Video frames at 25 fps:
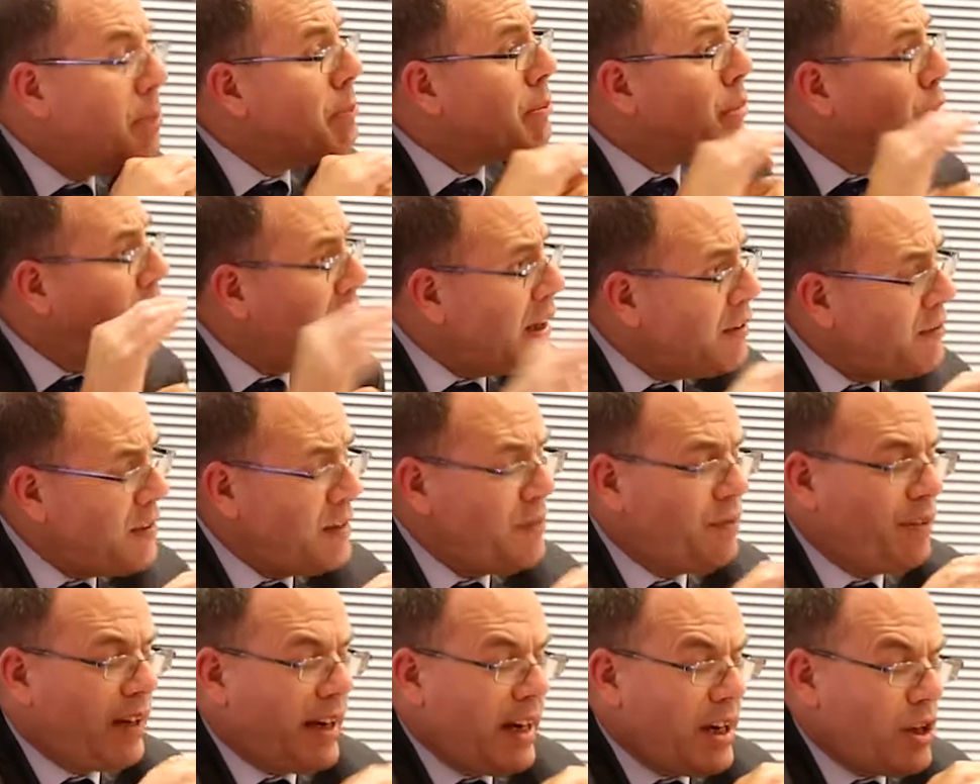
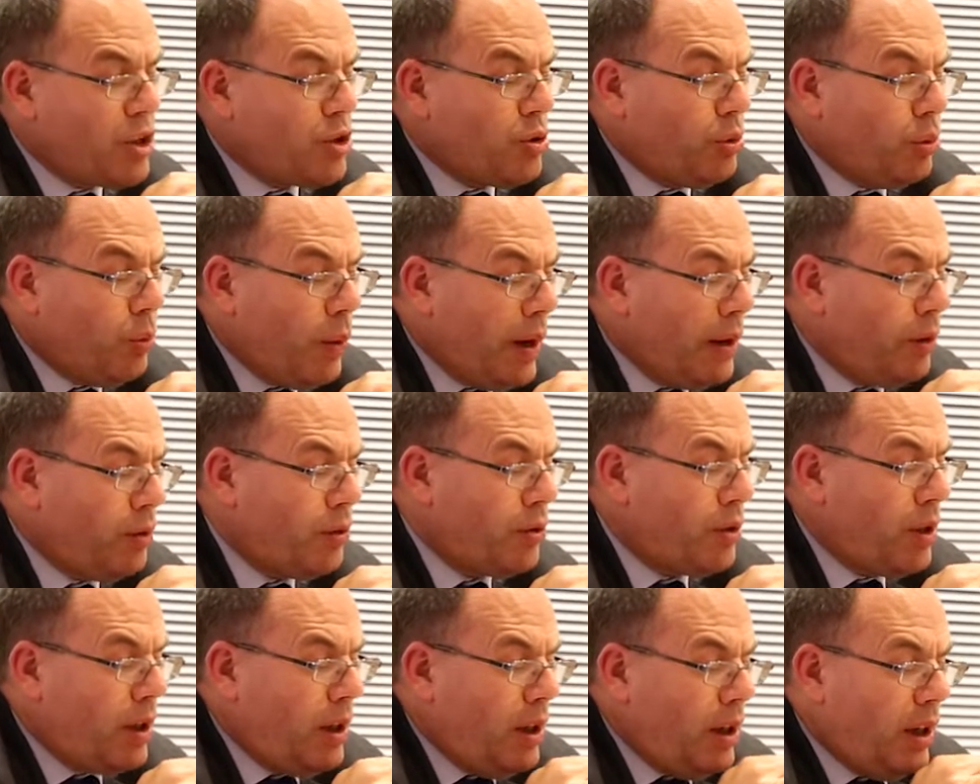Private financial
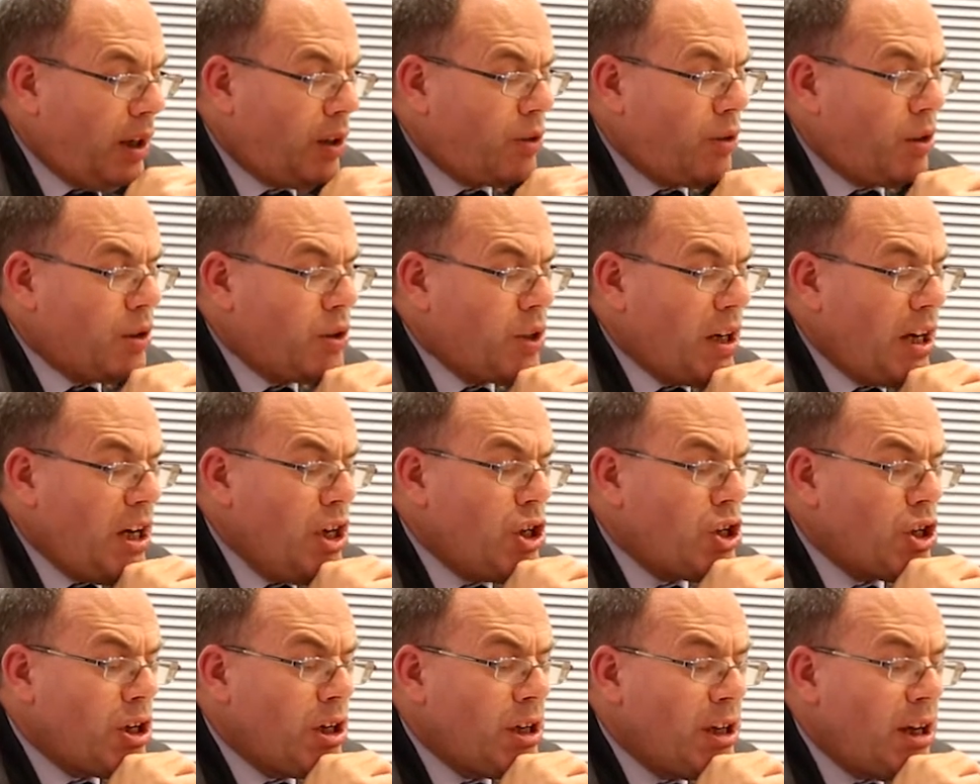wealth across
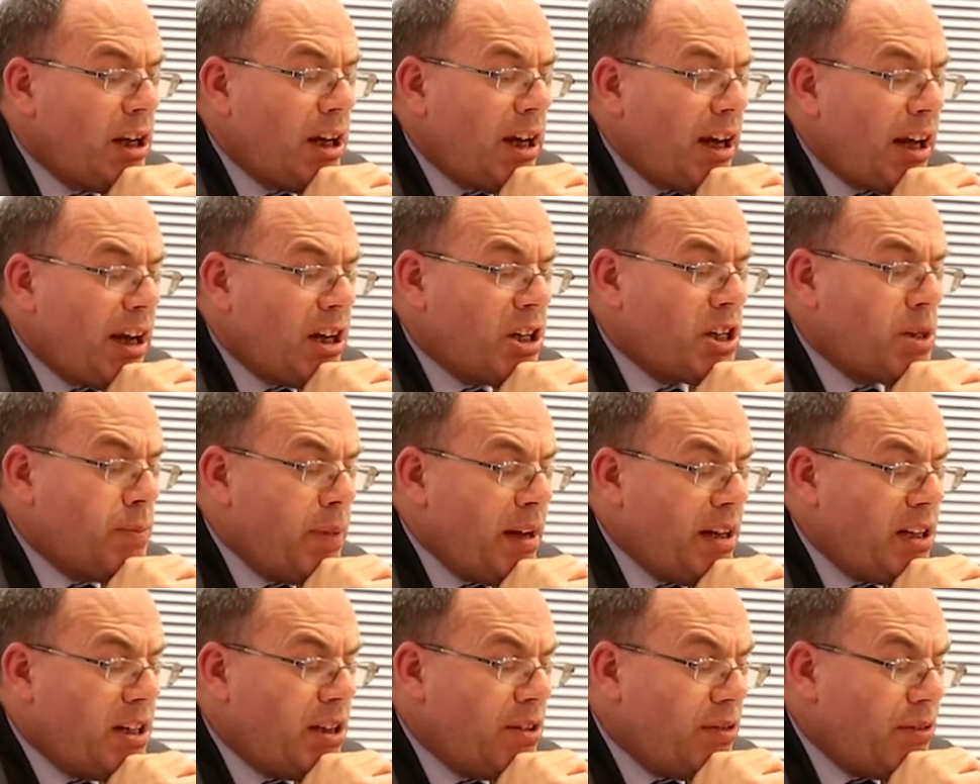Asia
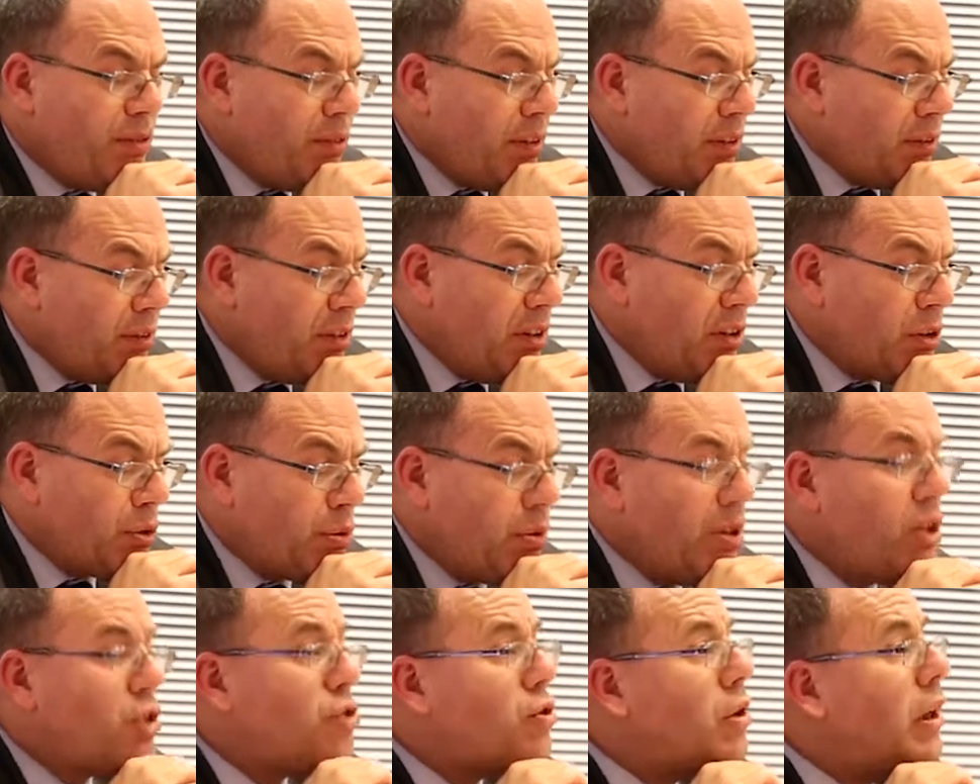estimated at
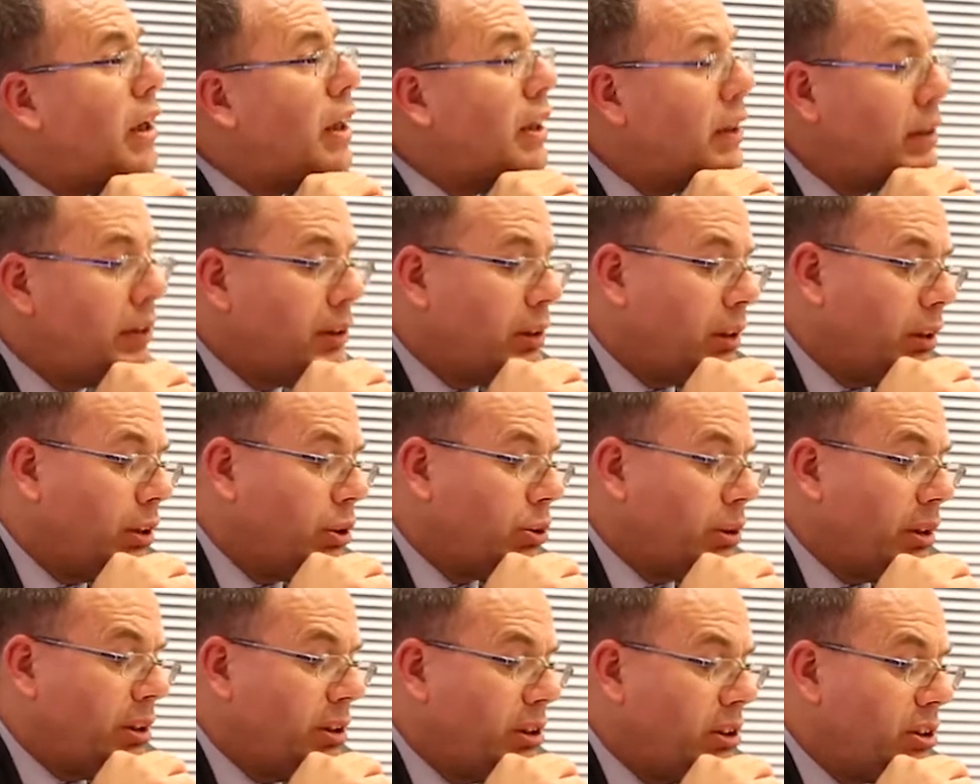53 trillion in
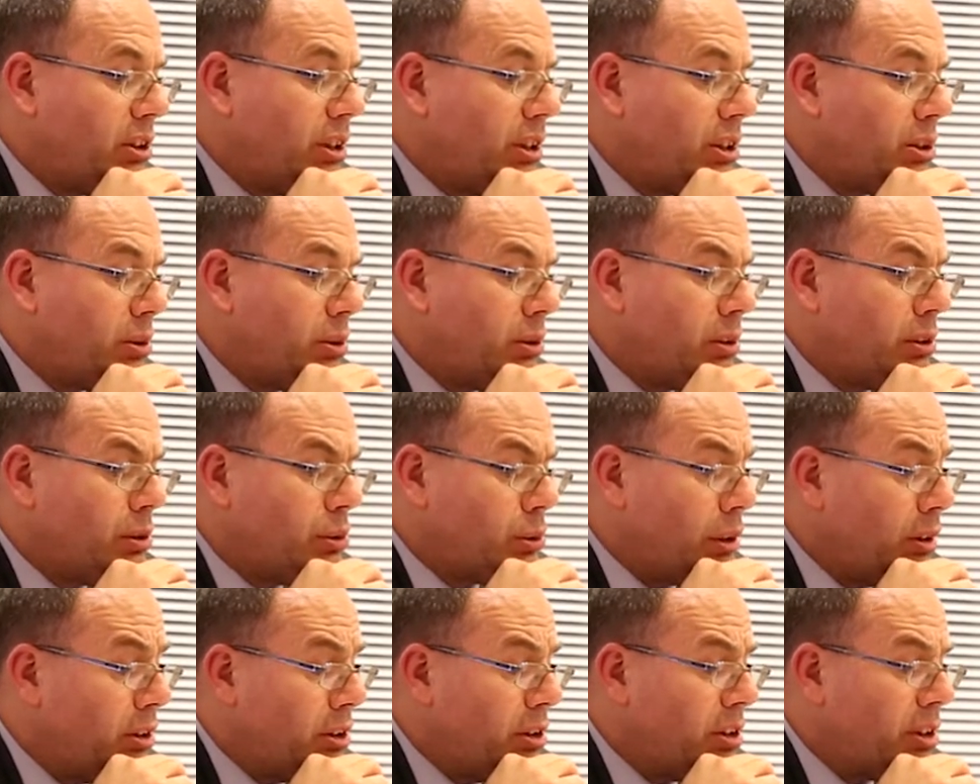
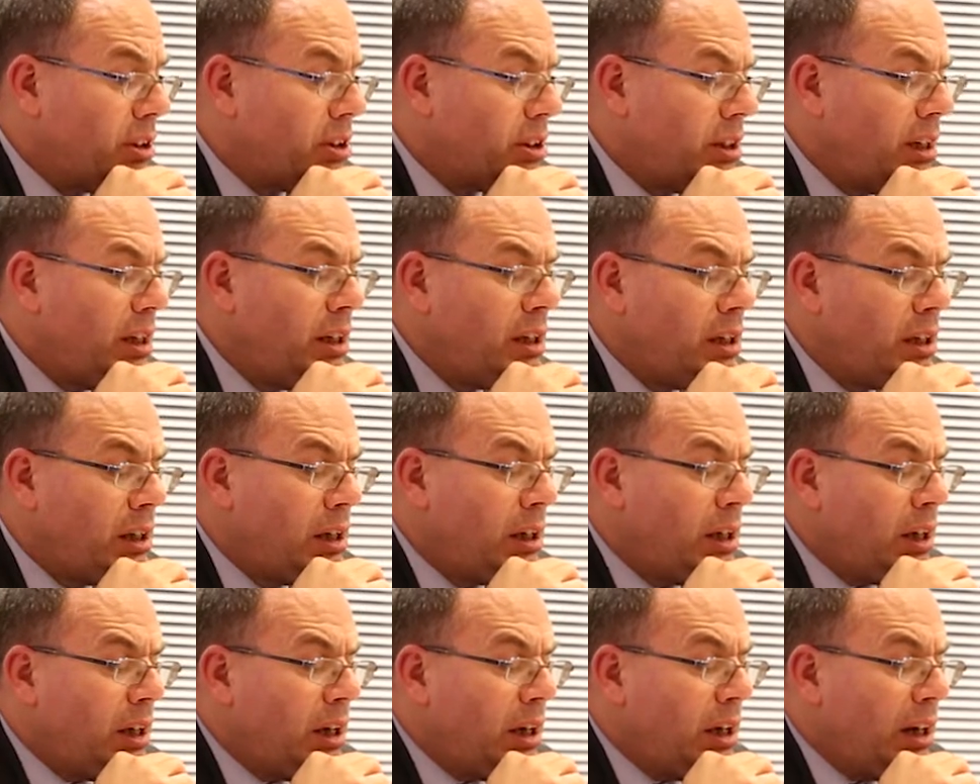2016
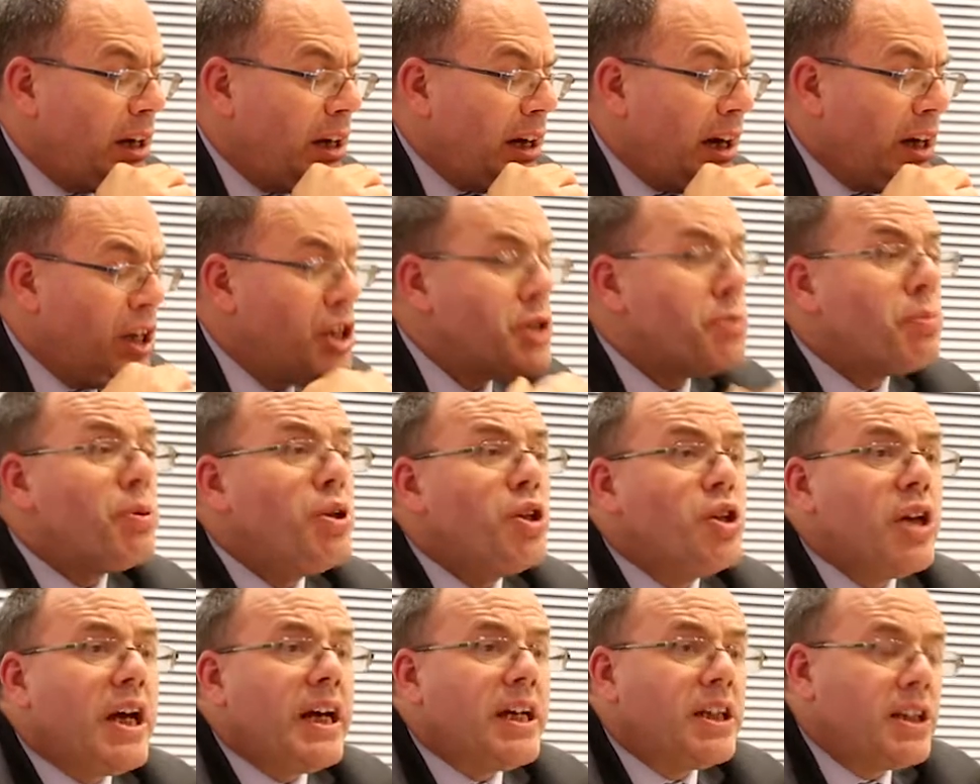and is
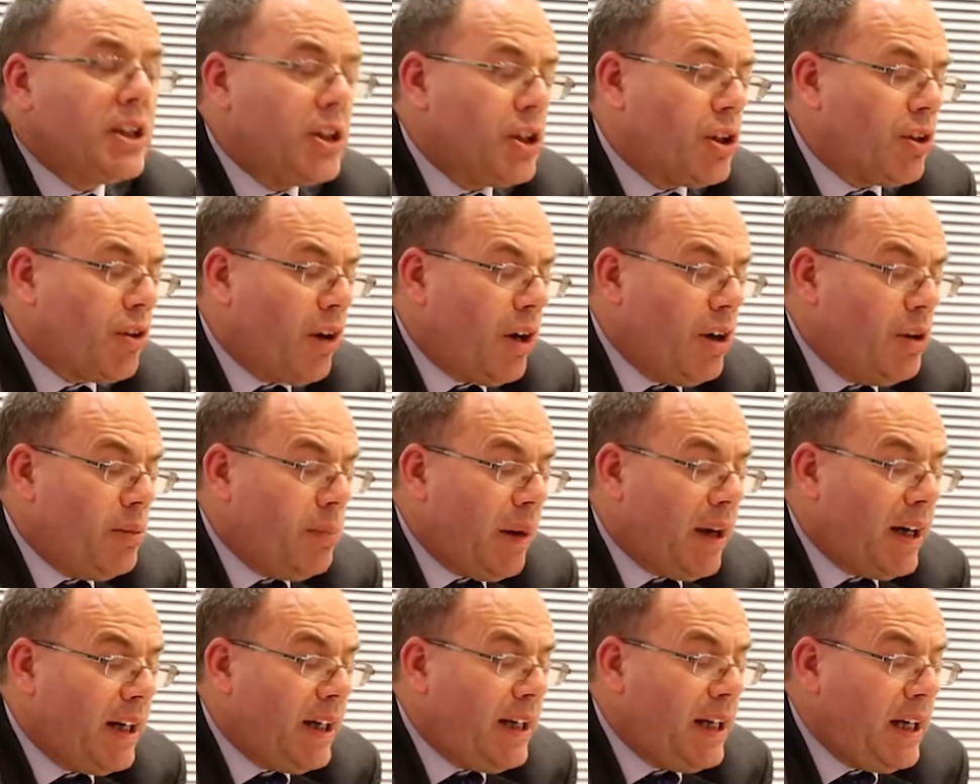projected to grow
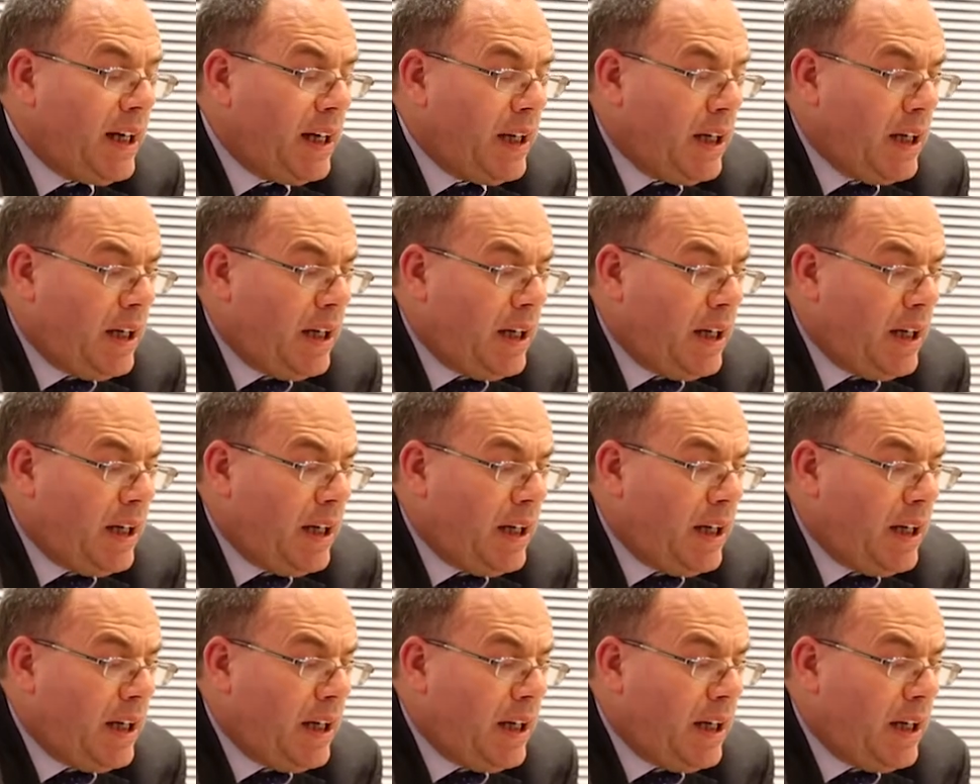by